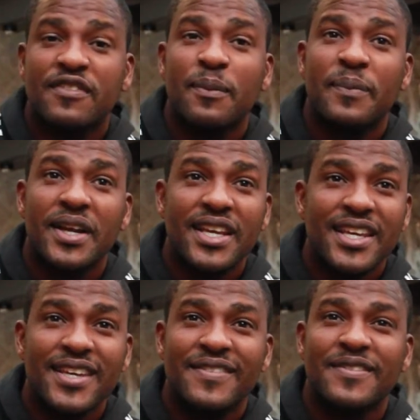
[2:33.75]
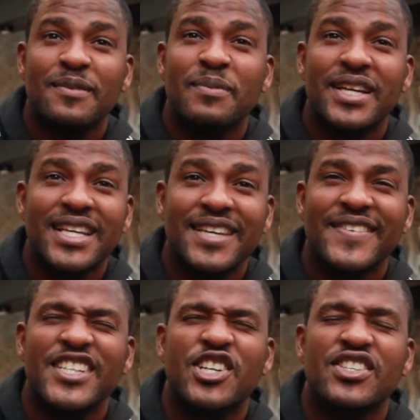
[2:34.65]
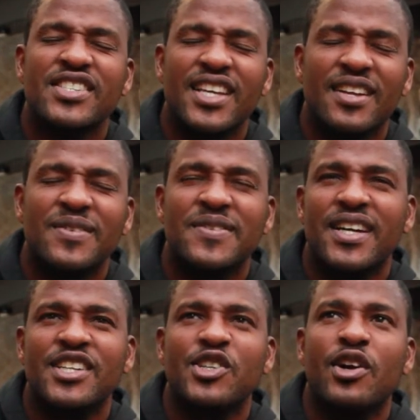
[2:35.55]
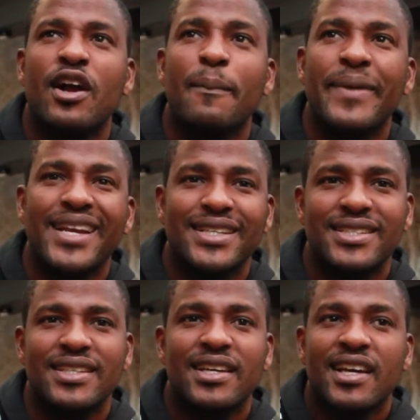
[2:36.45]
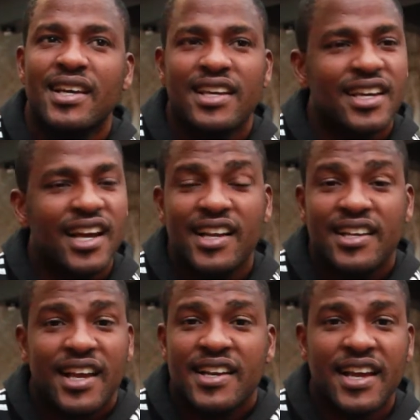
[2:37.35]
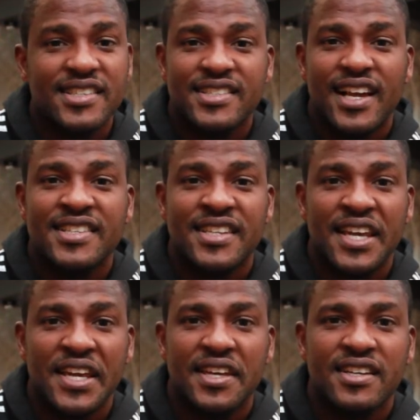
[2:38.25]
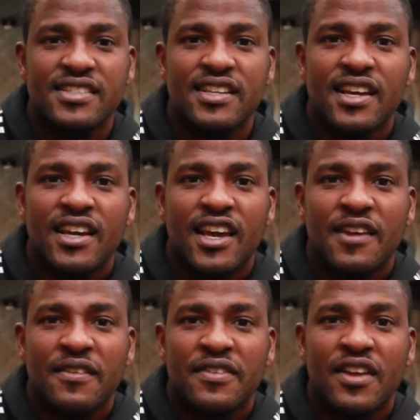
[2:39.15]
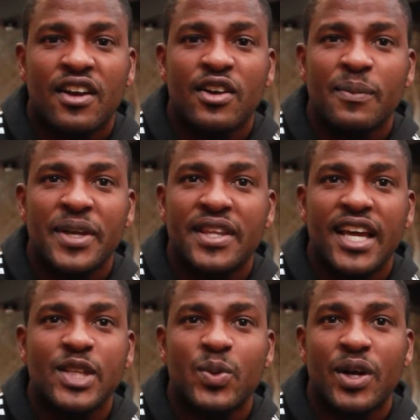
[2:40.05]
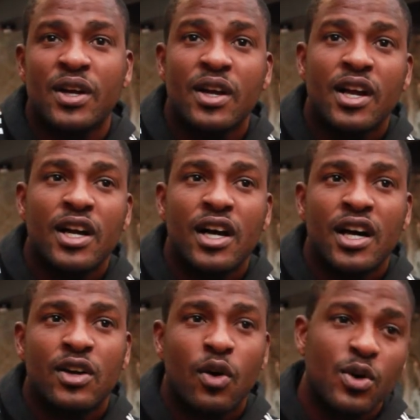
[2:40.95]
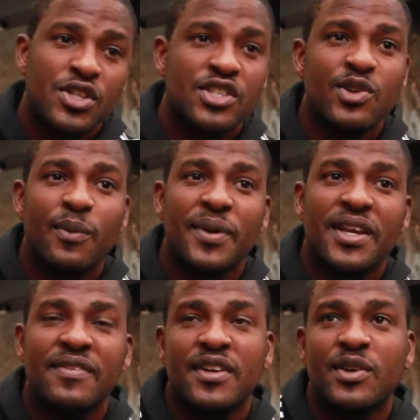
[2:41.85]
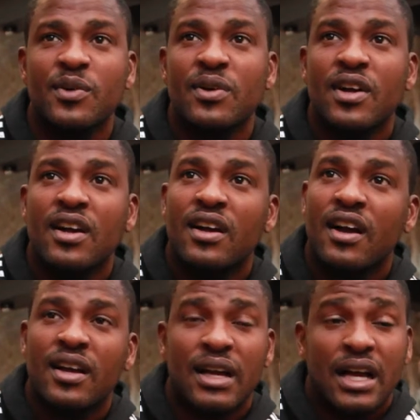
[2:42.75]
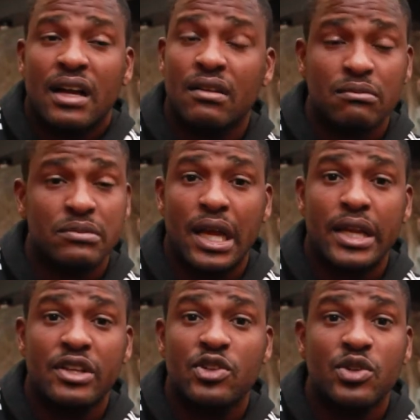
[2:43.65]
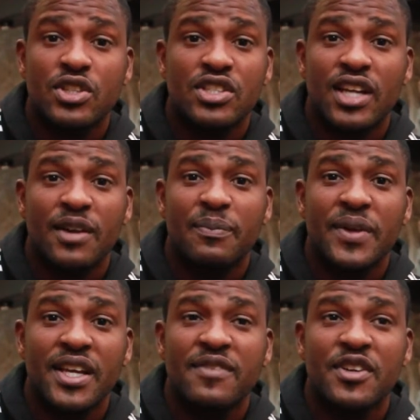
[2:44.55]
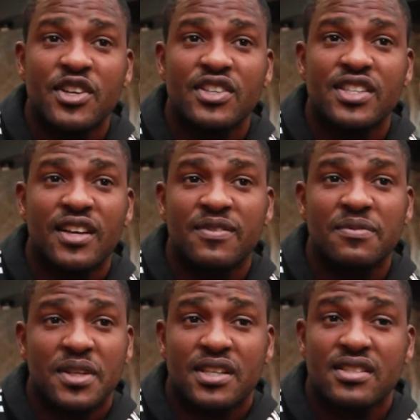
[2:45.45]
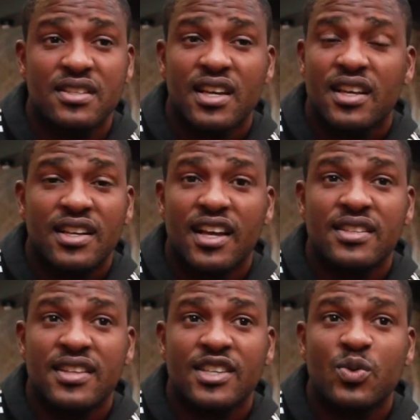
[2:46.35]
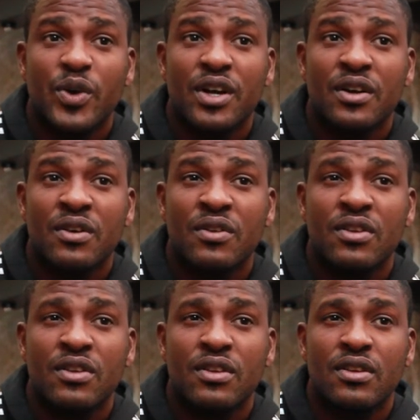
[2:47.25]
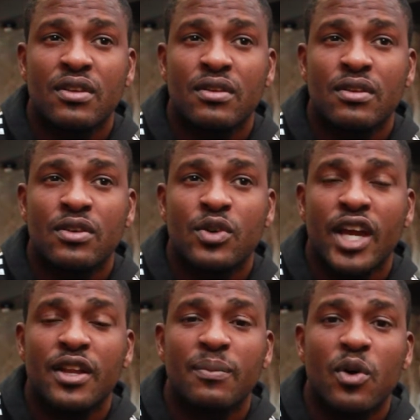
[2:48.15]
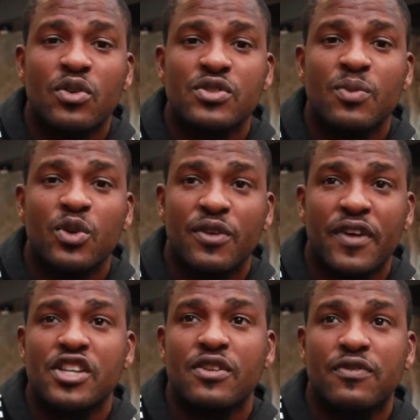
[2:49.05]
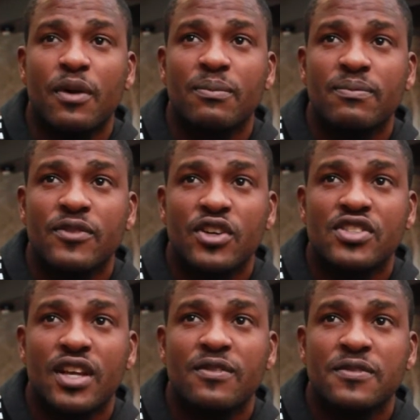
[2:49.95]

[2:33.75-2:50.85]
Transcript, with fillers: to believe believe in yourself and your ability. You got, that's that's key because there are gonna be days where coaches don't believe in you, and you just gotta believe in yourself because that's that's where you get the most motivation from yourself.